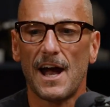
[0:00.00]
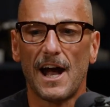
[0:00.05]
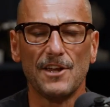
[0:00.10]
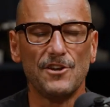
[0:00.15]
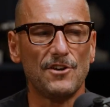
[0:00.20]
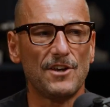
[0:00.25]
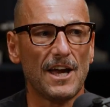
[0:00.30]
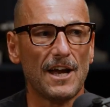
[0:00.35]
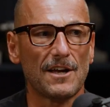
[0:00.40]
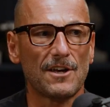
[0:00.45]

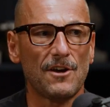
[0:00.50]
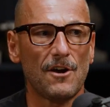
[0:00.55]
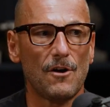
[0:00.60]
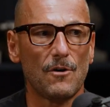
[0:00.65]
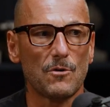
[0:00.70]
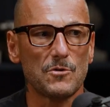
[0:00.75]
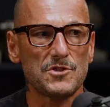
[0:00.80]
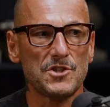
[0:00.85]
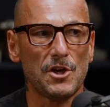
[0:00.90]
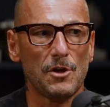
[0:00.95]
And you get
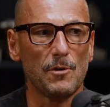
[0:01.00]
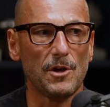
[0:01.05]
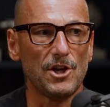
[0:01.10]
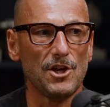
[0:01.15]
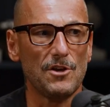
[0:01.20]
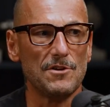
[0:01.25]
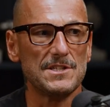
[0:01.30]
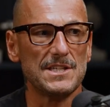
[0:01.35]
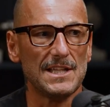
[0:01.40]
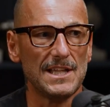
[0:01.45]
girls who are
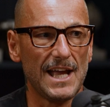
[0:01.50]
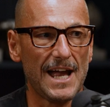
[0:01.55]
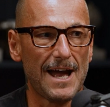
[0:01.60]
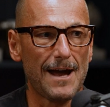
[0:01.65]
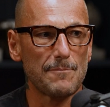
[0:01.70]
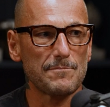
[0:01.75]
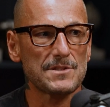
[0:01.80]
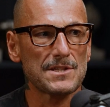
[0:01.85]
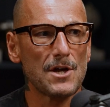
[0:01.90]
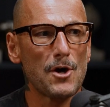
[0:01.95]
using the
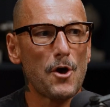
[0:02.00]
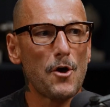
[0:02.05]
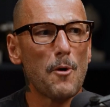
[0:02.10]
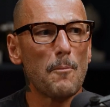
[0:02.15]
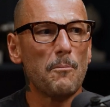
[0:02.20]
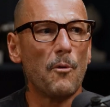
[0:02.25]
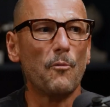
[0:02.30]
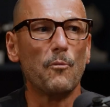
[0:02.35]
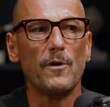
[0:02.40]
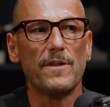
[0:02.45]
apps,
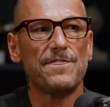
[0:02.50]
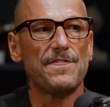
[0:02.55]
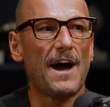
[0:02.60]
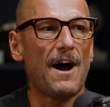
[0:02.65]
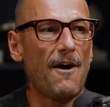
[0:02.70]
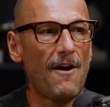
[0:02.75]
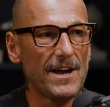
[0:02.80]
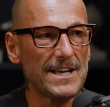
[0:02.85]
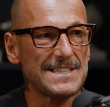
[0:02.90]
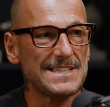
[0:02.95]
but with the
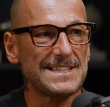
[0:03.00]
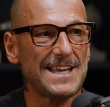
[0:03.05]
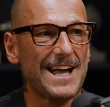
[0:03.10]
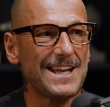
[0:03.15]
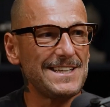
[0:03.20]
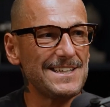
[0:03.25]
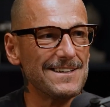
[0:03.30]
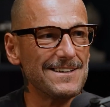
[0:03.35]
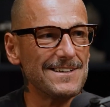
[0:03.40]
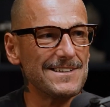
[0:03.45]
high
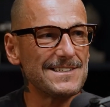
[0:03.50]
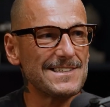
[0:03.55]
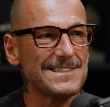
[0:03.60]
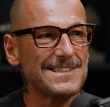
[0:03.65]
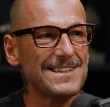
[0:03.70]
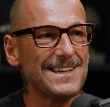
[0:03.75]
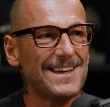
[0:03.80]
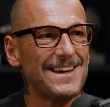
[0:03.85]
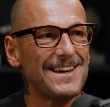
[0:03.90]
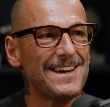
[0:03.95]

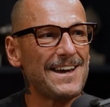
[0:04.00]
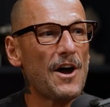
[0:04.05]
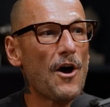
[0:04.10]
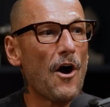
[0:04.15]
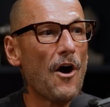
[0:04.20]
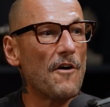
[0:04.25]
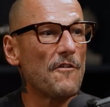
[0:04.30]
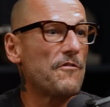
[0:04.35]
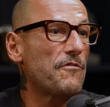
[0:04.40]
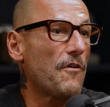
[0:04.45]
standards
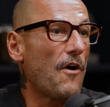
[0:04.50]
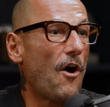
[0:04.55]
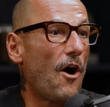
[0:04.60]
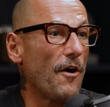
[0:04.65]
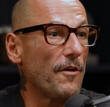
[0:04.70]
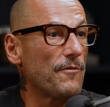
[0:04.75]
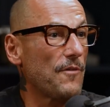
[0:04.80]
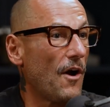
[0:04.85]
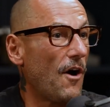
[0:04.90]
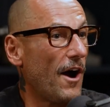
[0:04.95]
of
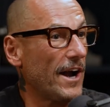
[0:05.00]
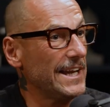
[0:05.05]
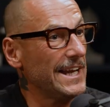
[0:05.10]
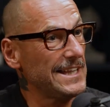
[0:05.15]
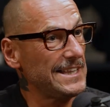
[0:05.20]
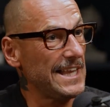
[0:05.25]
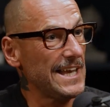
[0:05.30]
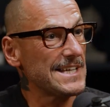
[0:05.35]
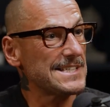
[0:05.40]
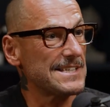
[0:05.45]
I
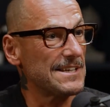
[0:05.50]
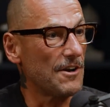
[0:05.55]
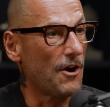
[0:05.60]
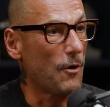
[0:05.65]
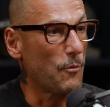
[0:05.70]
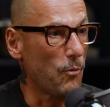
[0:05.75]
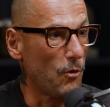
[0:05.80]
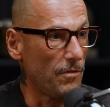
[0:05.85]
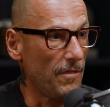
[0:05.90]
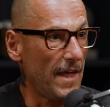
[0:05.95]
need this and
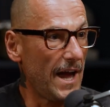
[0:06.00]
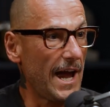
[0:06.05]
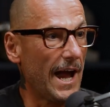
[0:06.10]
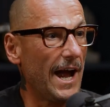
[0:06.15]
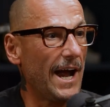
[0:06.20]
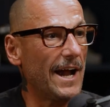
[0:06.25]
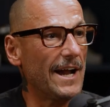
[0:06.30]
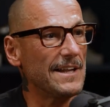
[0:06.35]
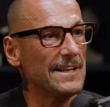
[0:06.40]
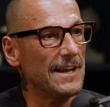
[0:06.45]
I want
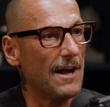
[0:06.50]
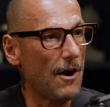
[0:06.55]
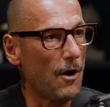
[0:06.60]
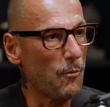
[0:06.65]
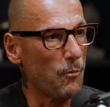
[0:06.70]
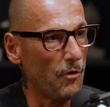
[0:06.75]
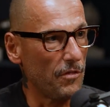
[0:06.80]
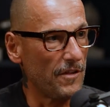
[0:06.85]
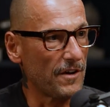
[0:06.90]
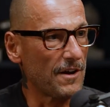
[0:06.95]
that and I
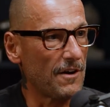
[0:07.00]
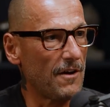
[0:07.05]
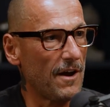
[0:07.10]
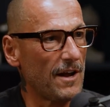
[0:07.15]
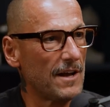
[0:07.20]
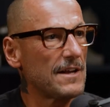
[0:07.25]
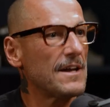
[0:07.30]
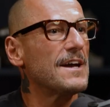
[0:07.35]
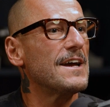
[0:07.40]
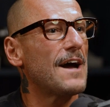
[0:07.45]
want the
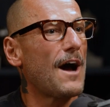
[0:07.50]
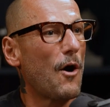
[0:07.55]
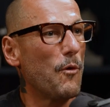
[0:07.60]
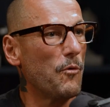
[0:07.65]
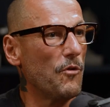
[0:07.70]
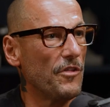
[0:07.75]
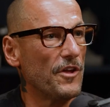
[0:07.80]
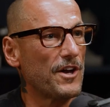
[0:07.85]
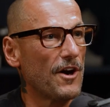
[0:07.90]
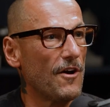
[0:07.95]

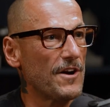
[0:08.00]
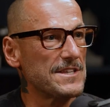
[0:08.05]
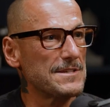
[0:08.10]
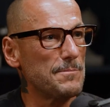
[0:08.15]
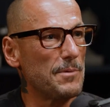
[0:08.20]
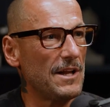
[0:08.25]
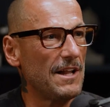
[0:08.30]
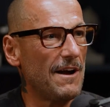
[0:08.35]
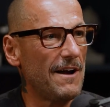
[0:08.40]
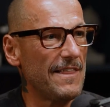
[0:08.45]
guy
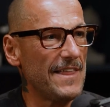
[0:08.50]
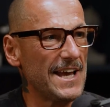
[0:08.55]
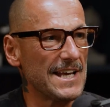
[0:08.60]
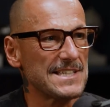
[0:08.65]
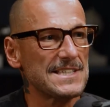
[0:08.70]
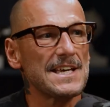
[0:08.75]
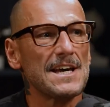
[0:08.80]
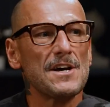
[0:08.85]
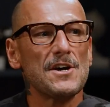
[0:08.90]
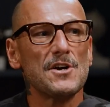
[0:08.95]
to be like this.